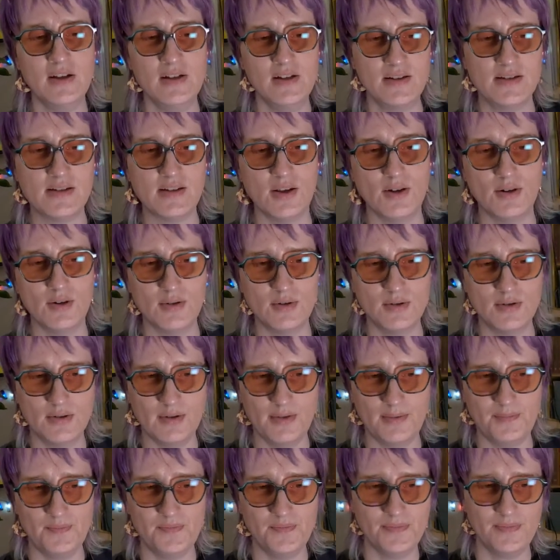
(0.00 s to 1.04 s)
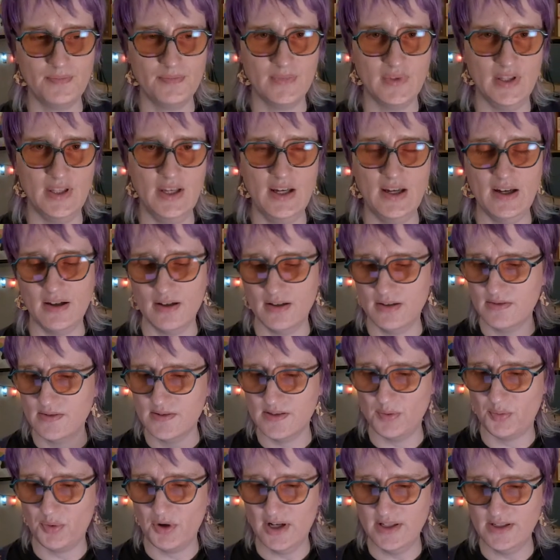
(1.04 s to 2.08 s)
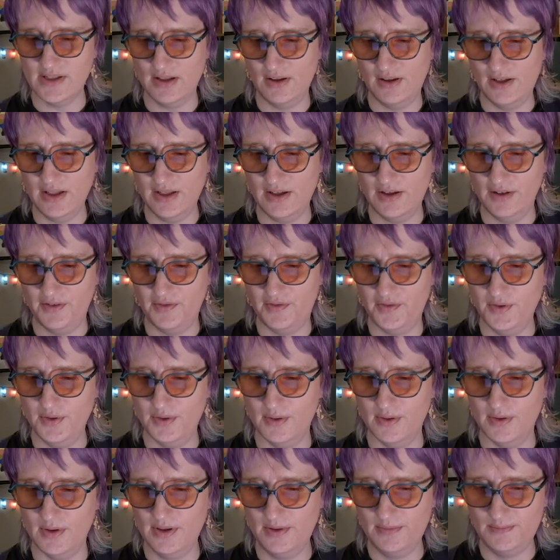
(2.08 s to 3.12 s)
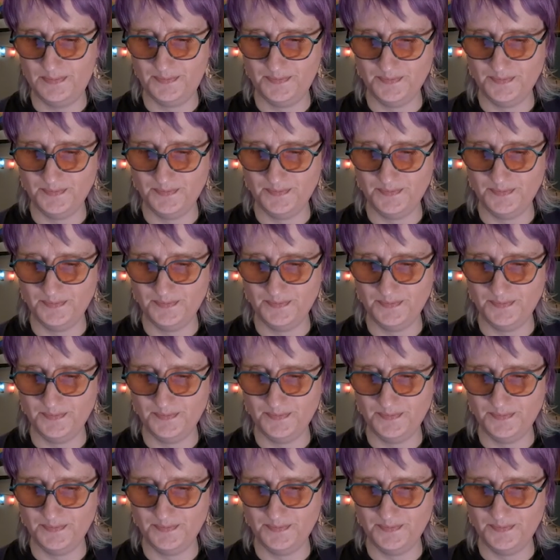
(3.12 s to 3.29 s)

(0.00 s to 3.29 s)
So yeah, surprisingly good food.